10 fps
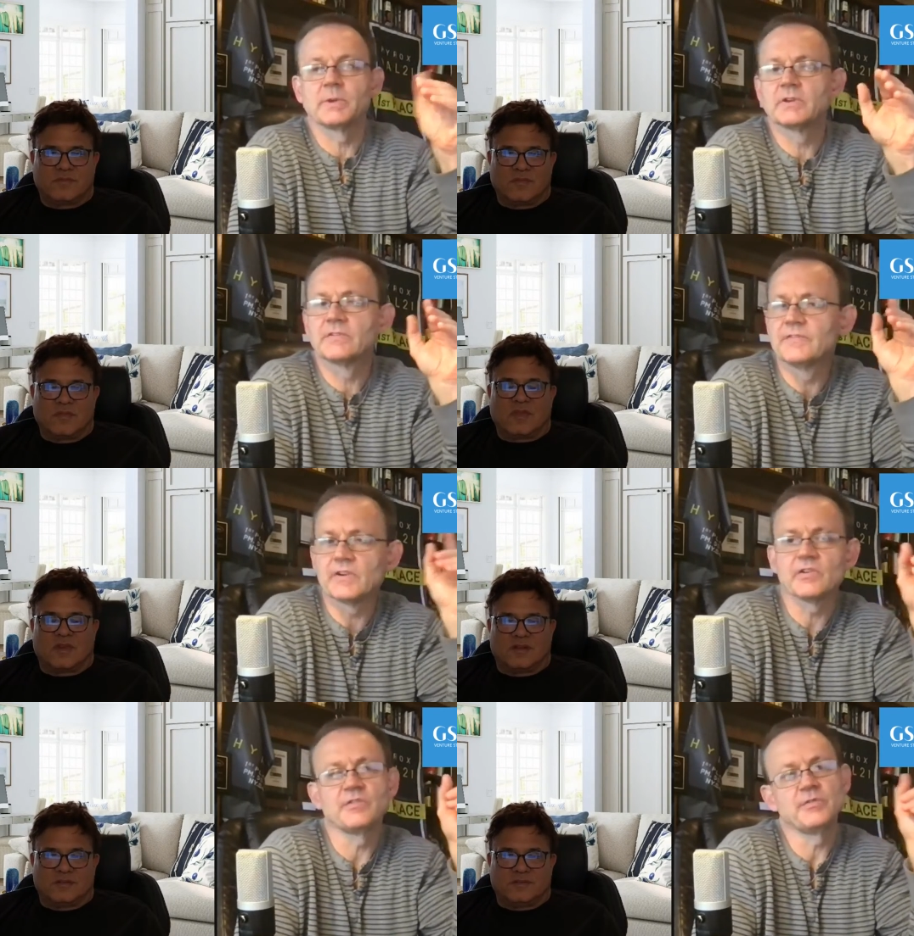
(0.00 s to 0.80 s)
Speaker 1: Because
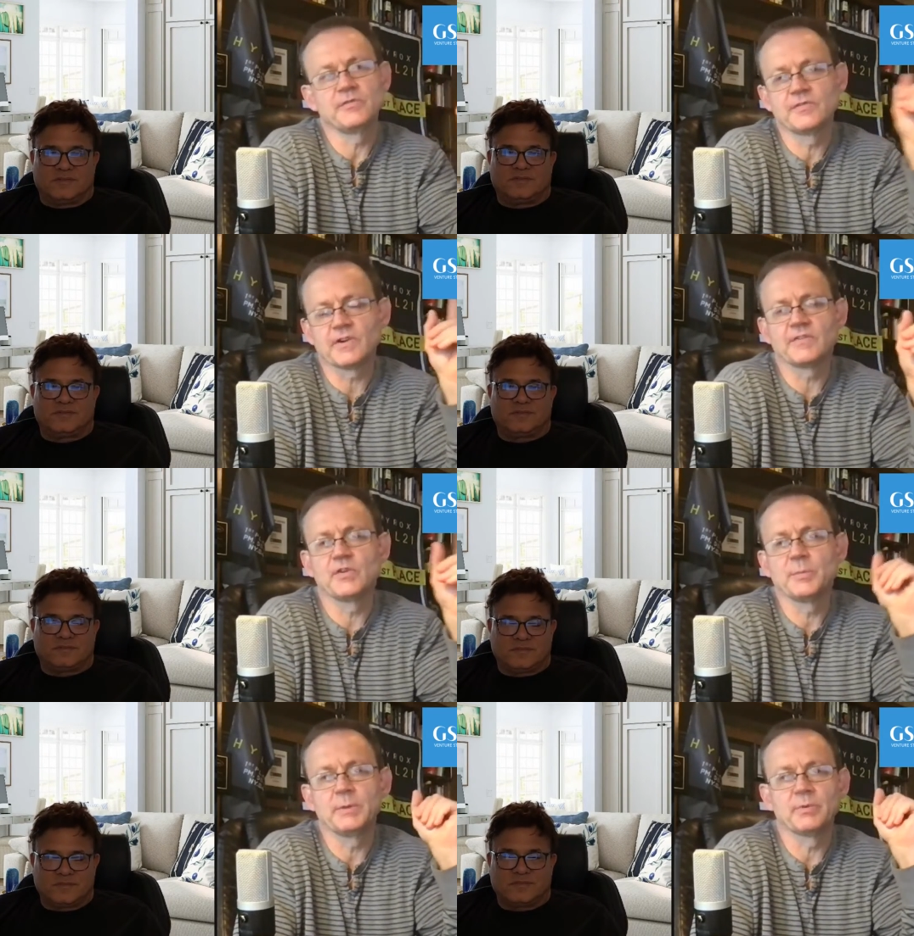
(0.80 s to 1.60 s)
very
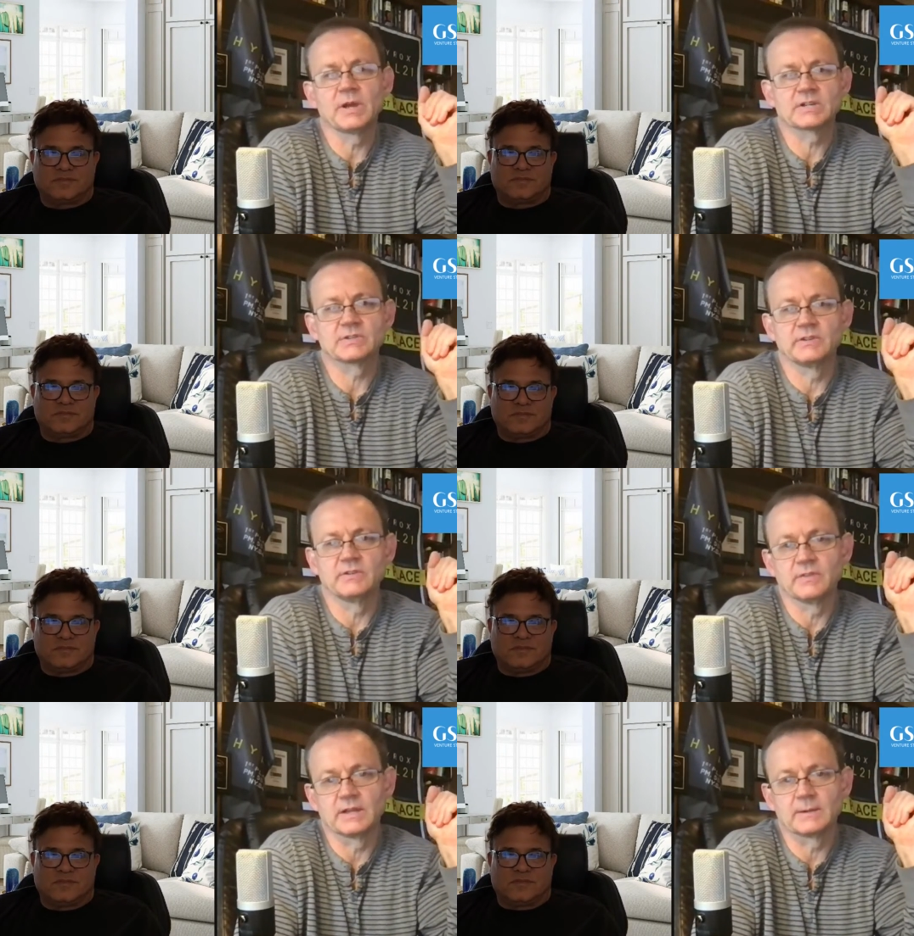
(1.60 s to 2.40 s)
few people actually
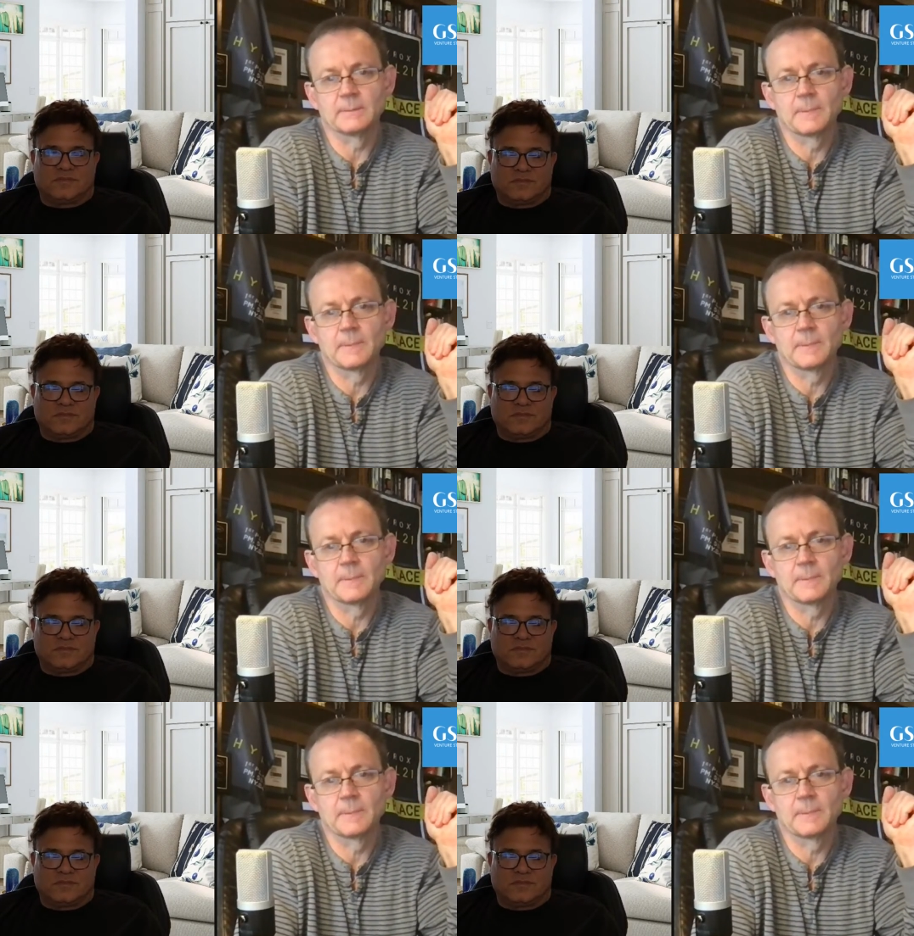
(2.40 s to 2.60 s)
do that,